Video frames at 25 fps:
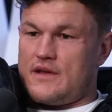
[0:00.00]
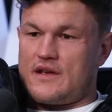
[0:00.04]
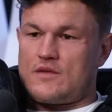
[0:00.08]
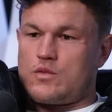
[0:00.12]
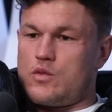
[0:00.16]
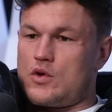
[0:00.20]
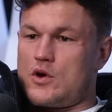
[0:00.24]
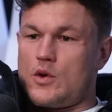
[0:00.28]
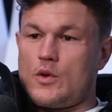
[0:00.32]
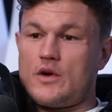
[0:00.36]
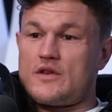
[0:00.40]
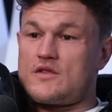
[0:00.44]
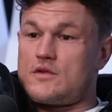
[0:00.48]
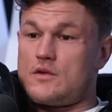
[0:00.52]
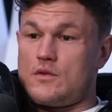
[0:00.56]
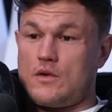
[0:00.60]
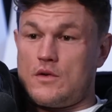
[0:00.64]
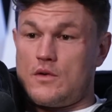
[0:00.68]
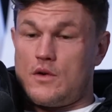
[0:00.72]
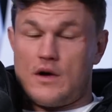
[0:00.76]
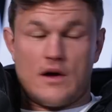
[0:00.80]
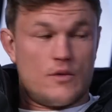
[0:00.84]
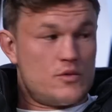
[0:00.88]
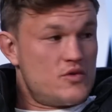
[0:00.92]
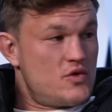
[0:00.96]
That's what else
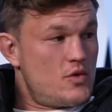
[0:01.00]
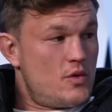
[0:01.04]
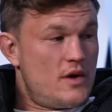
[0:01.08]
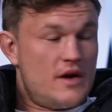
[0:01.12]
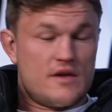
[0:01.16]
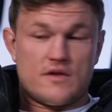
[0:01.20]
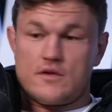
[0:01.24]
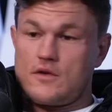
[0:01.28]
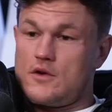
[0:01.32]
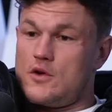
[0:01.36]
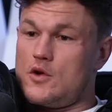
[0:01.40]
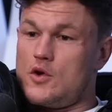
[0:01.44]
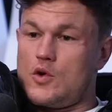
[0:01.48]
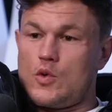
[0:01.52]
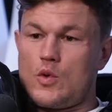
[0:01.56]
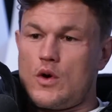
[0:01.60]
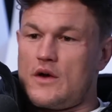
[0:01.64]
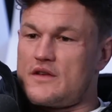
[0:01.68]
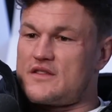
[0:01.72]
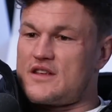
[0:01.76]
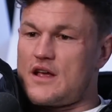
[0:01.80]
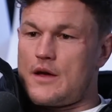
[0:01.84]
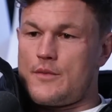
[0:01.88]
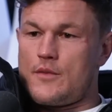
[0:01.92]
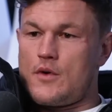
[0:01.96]
do I do? Who
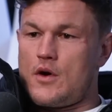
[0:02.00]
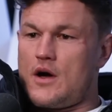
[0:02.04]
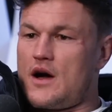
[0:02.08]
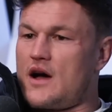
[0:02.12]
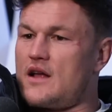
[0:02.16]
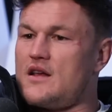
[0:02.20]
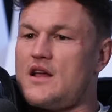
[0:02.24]
else am I?